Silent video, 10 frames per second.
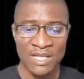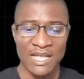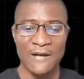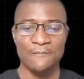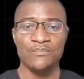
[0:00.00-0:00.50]

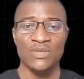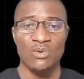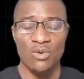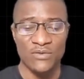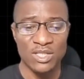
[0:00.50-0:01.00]
Now,
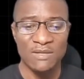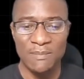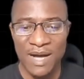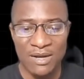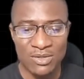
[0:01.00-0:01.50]
we've talked
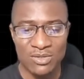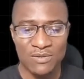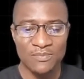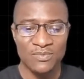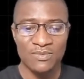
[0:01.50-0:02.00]
about
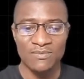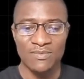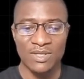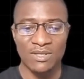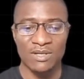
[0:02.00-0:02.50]

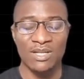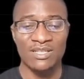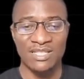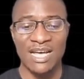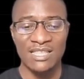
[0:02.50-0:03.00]

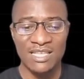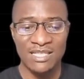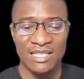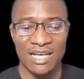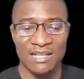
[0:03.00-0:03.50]

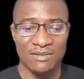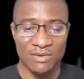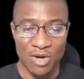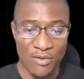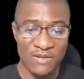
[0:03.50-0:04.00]
understanding
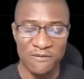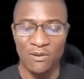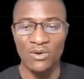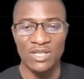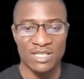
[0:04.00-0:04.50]
current
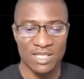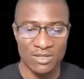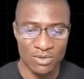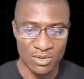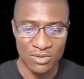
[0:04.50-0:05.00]
flow in a
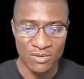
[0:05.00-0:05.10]
circuit.